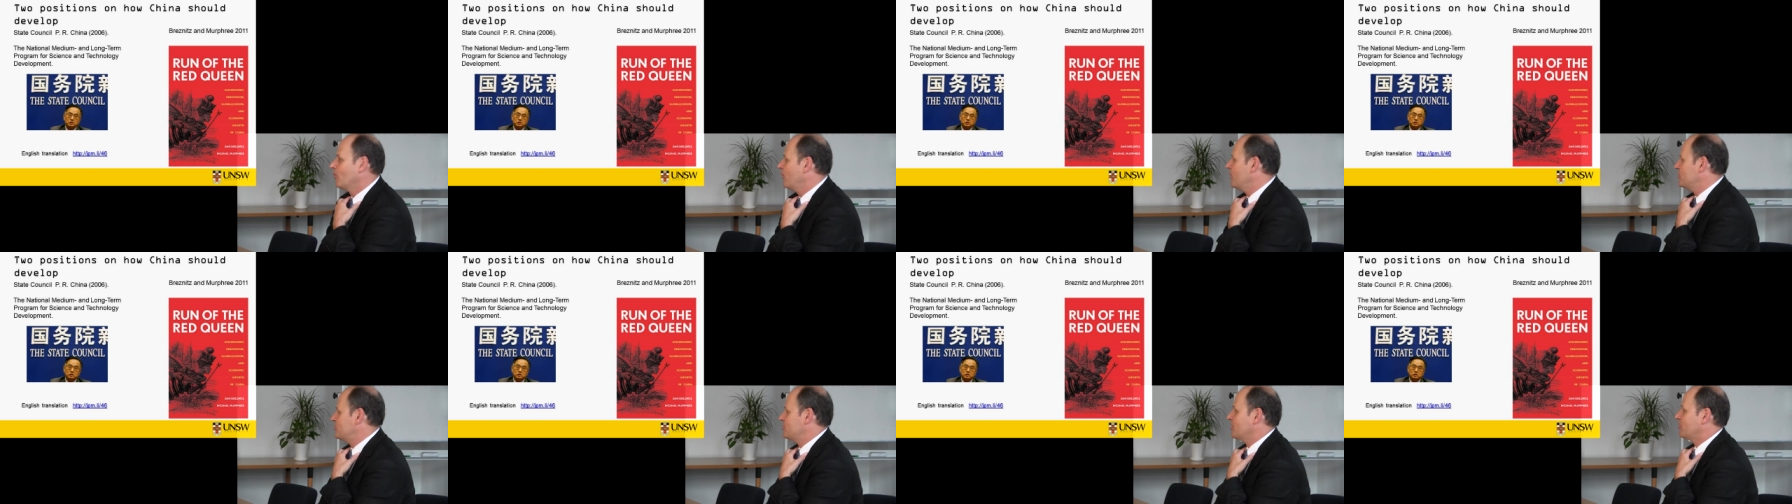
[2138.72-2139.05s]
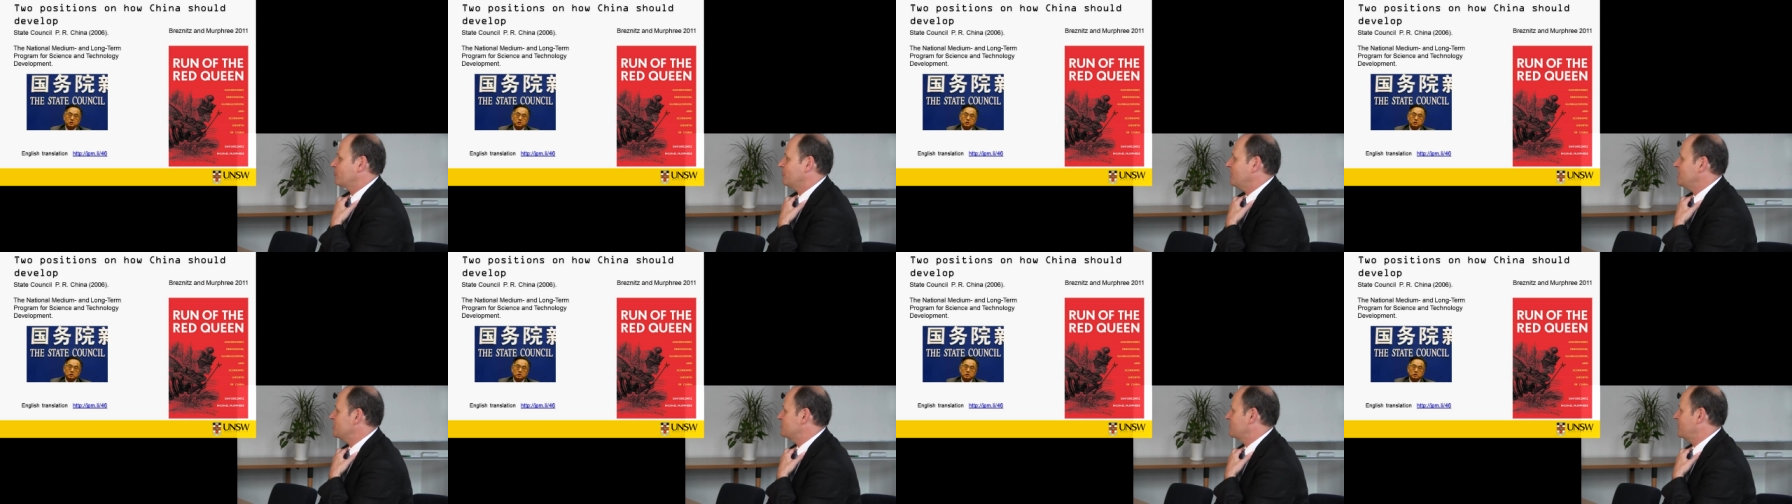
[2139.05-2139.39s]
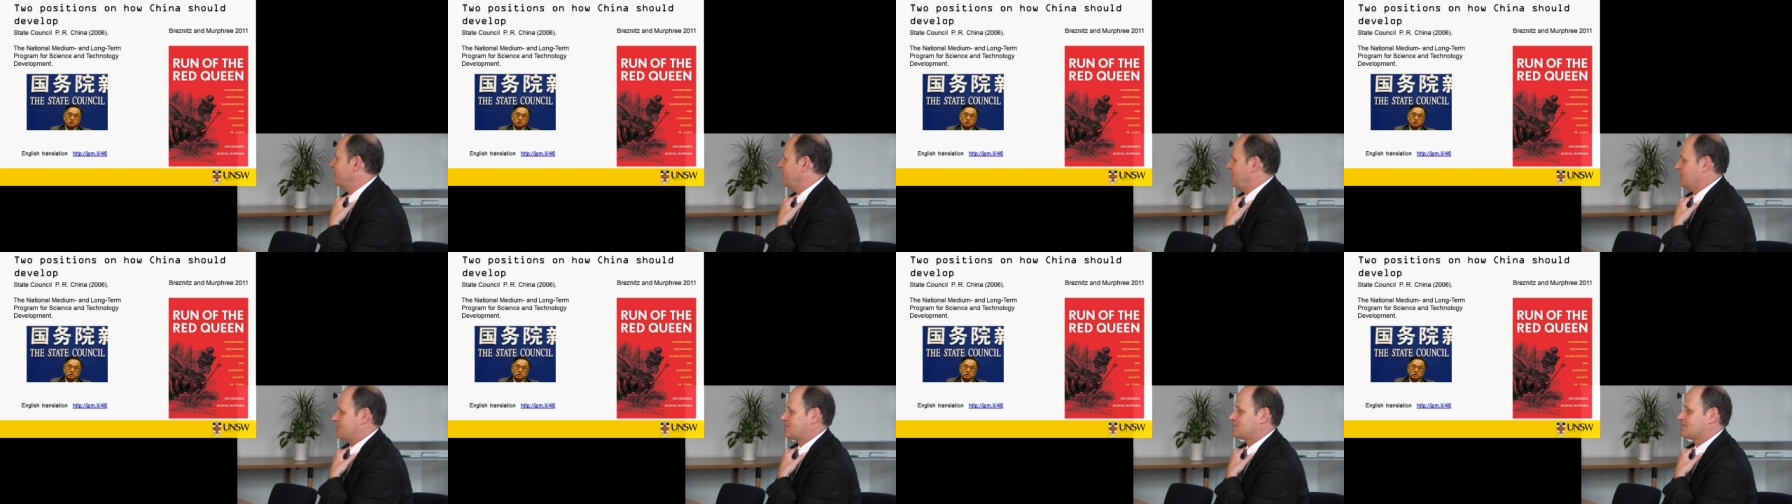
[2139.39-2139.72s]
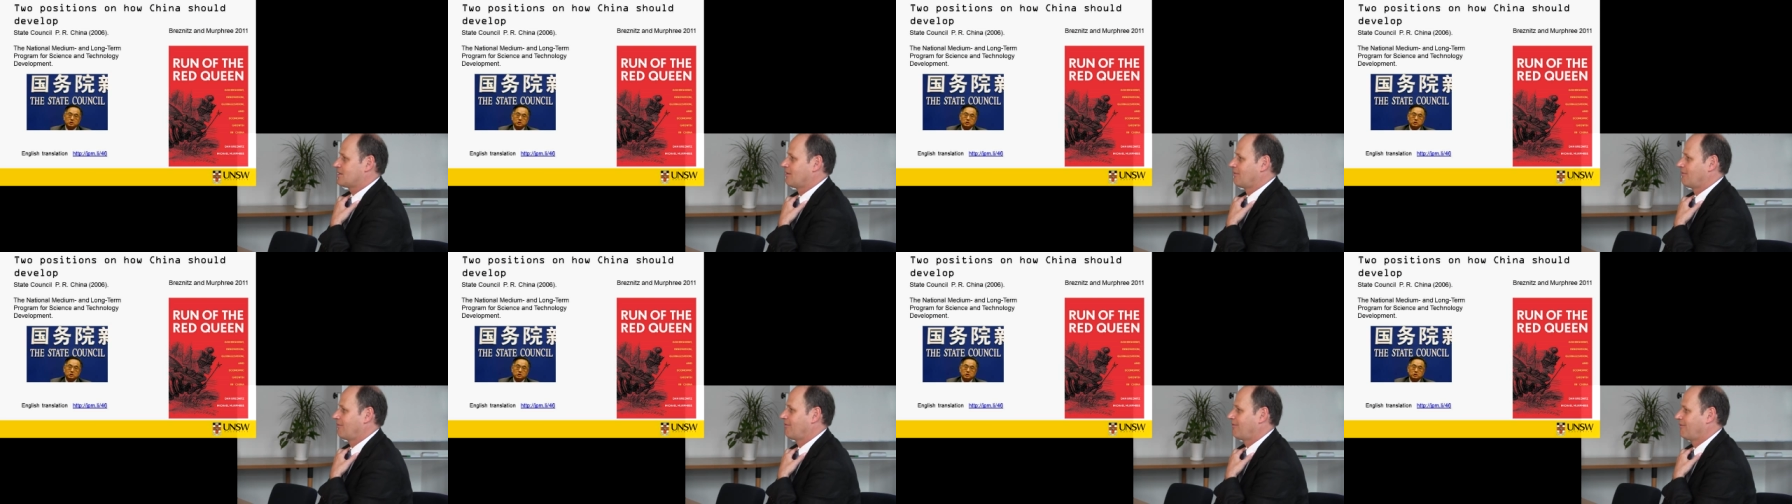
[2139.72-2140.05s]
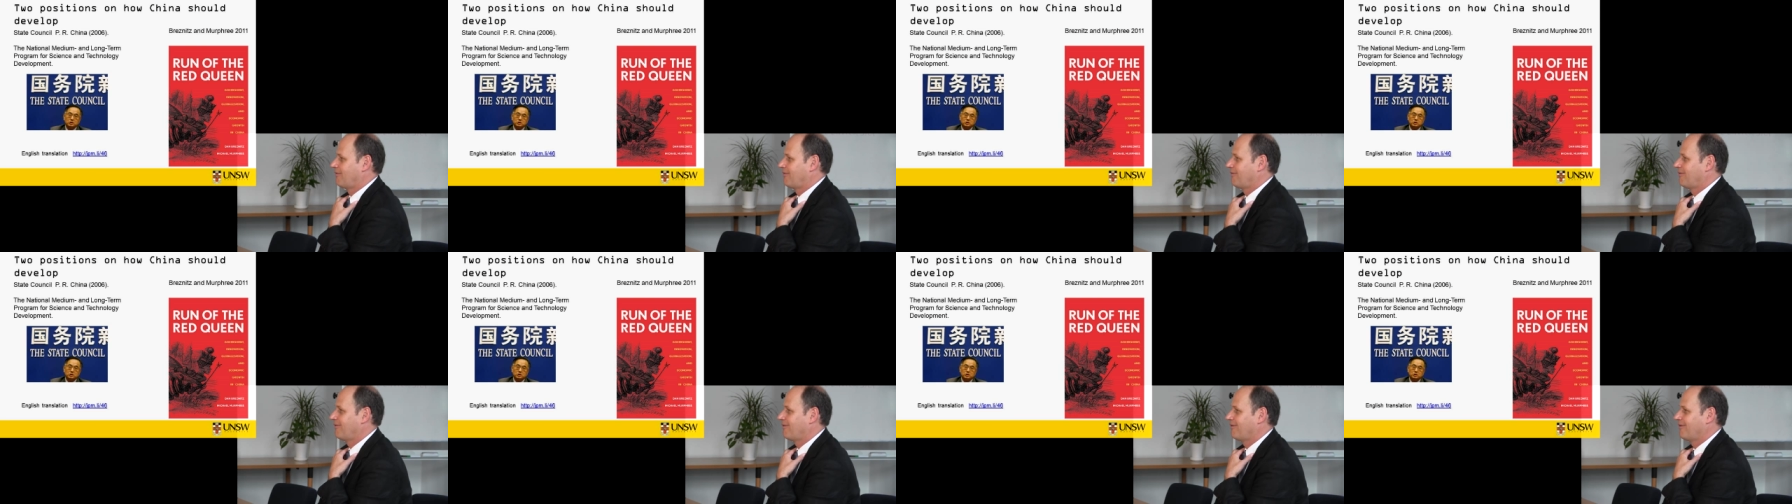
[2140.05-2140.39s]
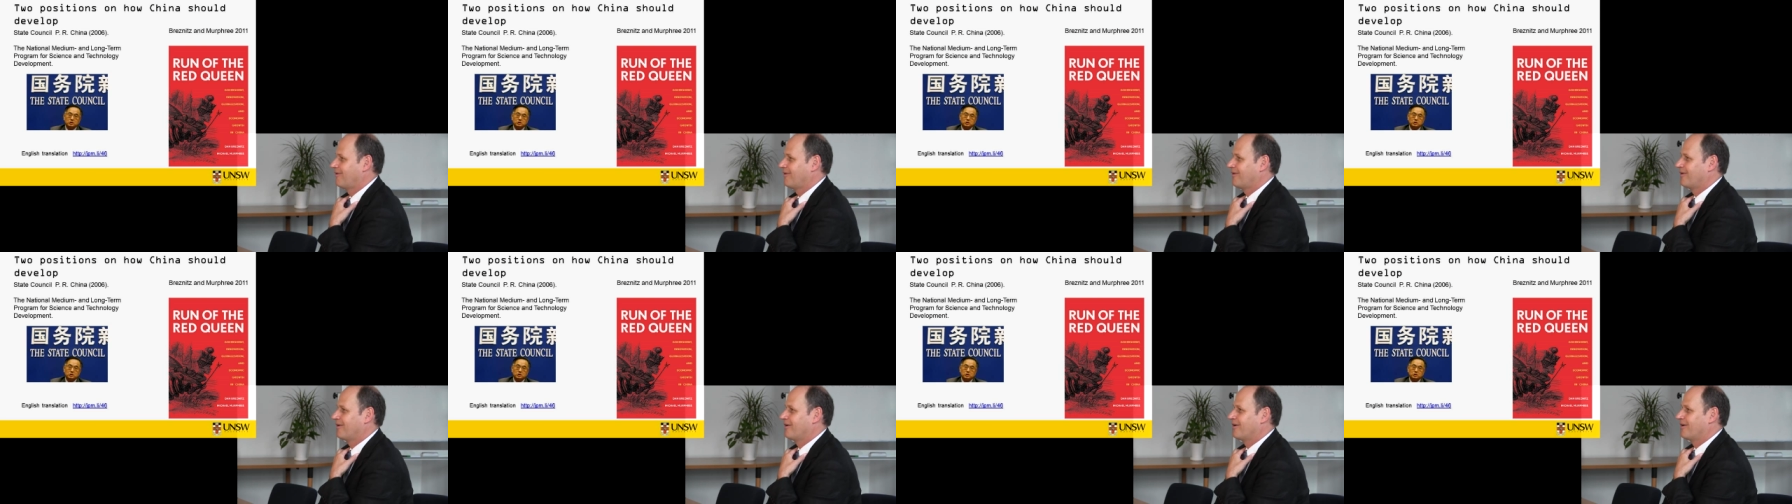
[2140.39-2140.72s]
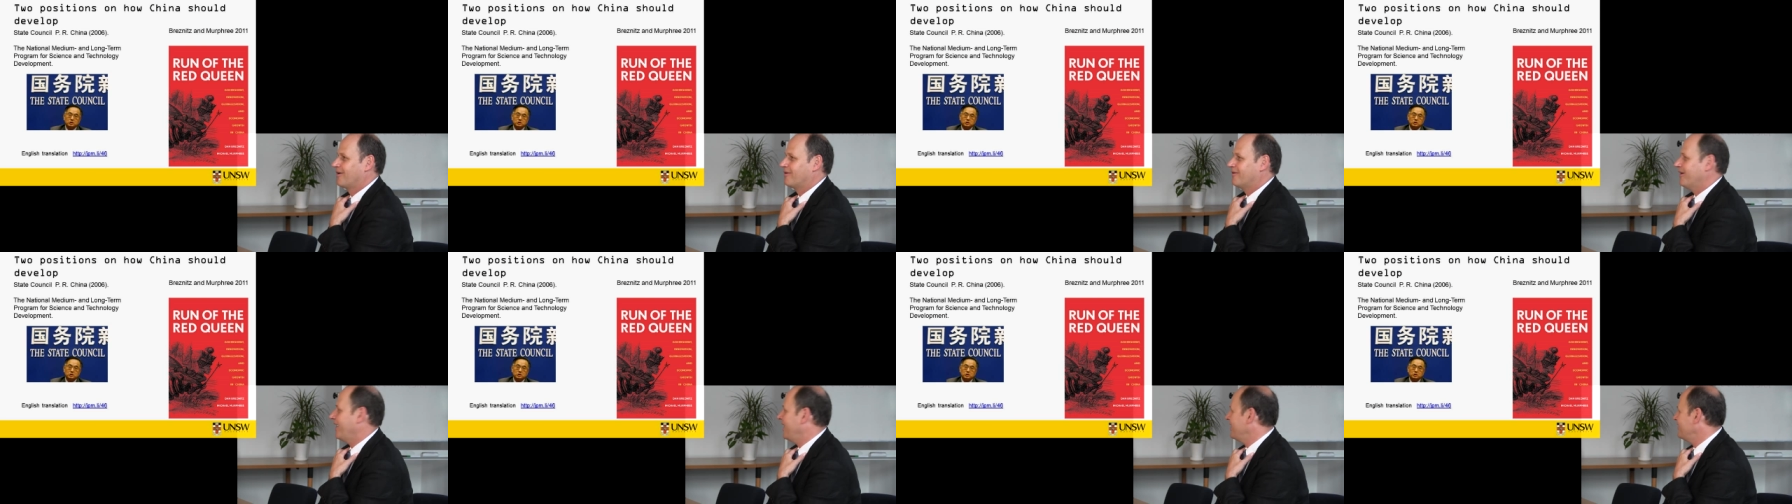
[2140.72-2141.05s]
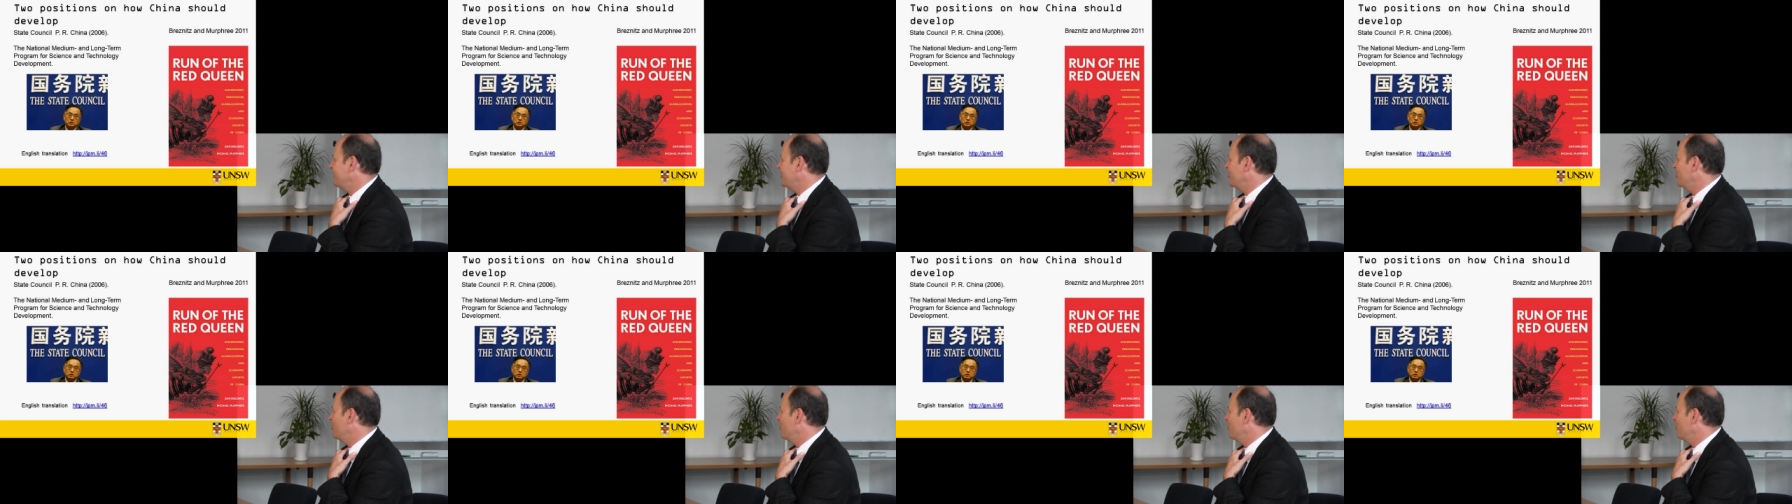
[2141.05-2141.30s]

which agrees with this. Right?